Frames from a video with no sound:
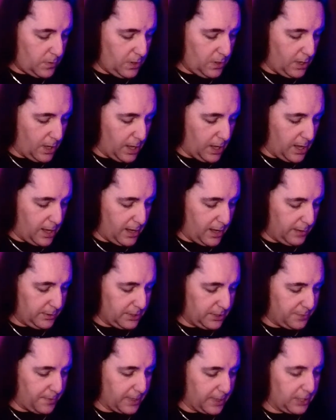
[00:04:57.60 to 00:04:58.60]
I'm
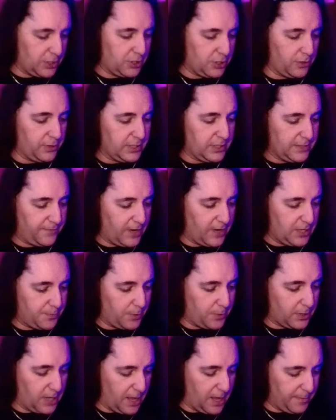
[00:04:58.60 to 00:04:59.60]
just making sure. These
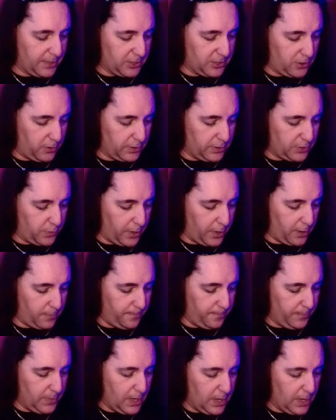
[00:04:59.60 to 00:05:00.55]
Facebook comments are always weird.